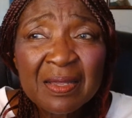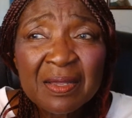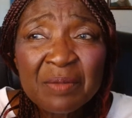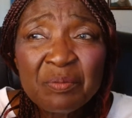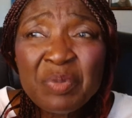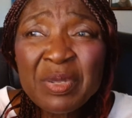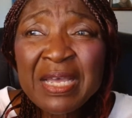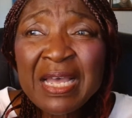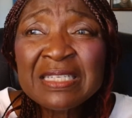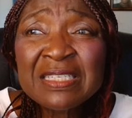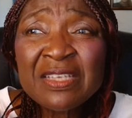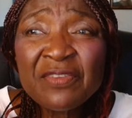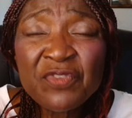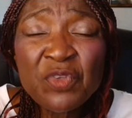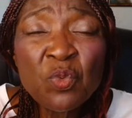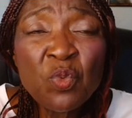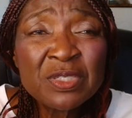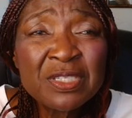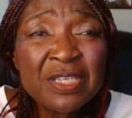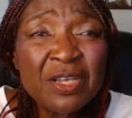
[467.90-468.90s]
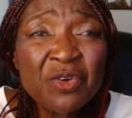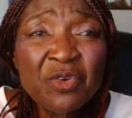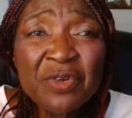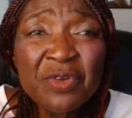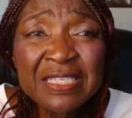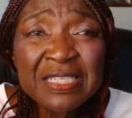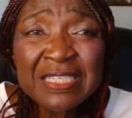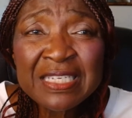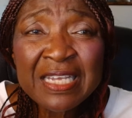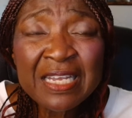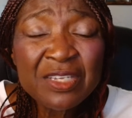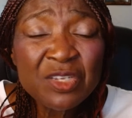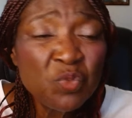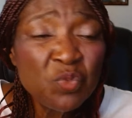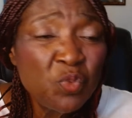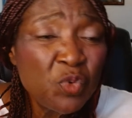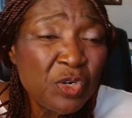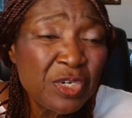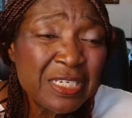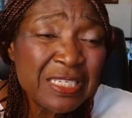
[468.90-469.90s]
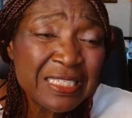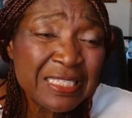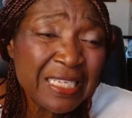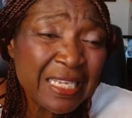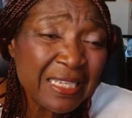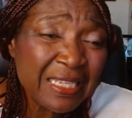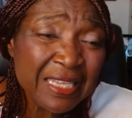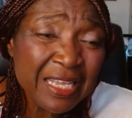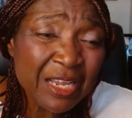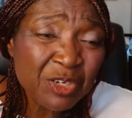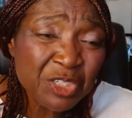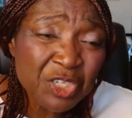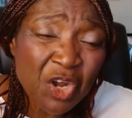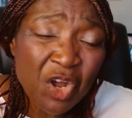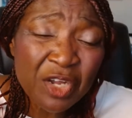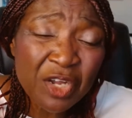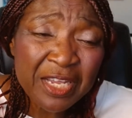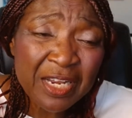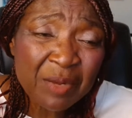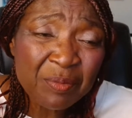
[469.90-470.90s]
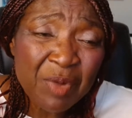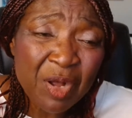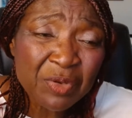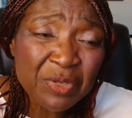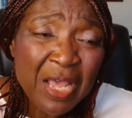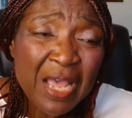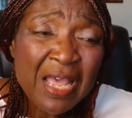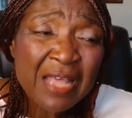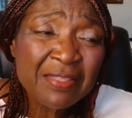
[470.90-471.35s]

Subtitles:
Because if you was a Christian, you wouldn't sit there talking about